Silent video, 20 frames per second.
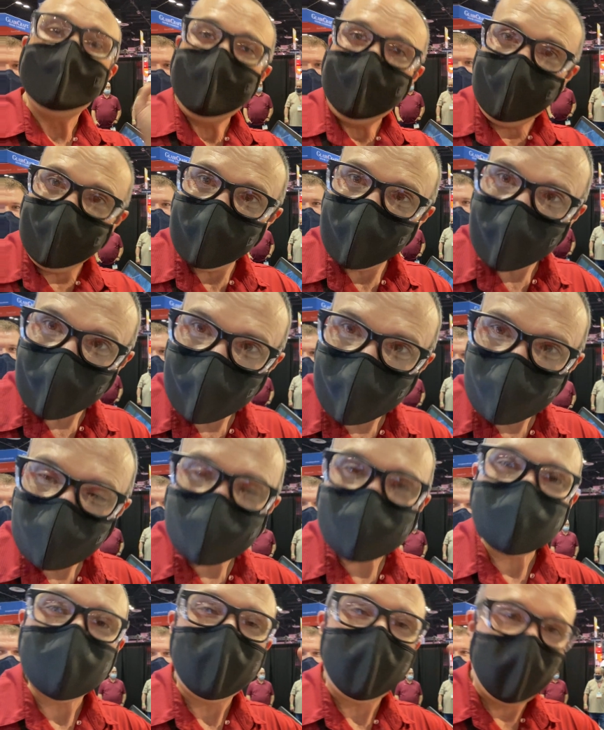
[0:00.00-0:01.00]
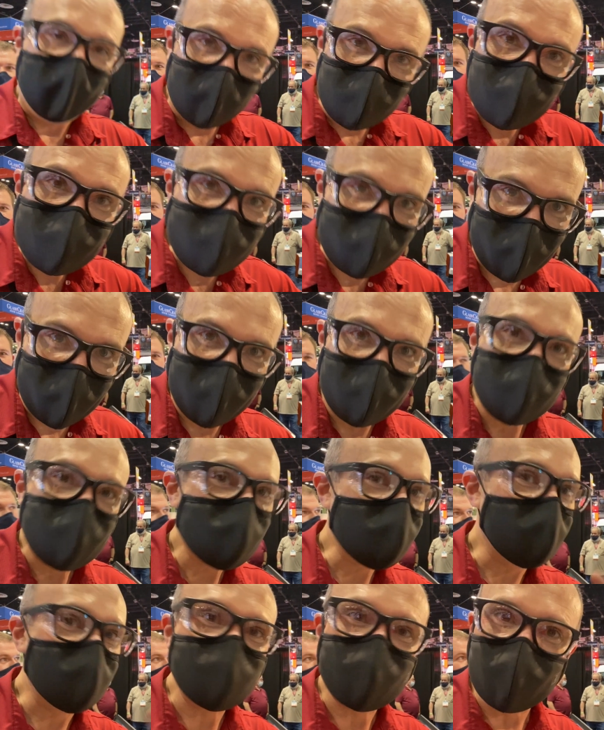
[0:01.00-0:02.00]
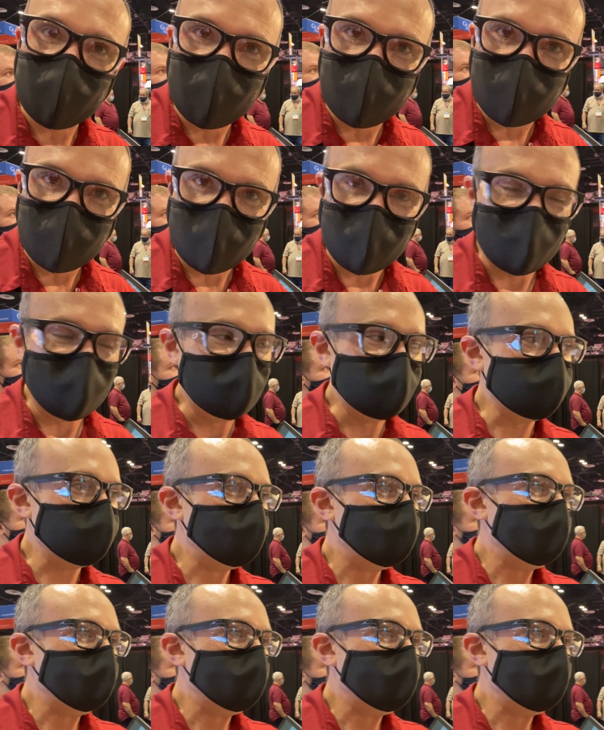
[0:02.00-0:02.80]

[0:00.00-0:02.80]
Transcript: It goes outside, so, so important.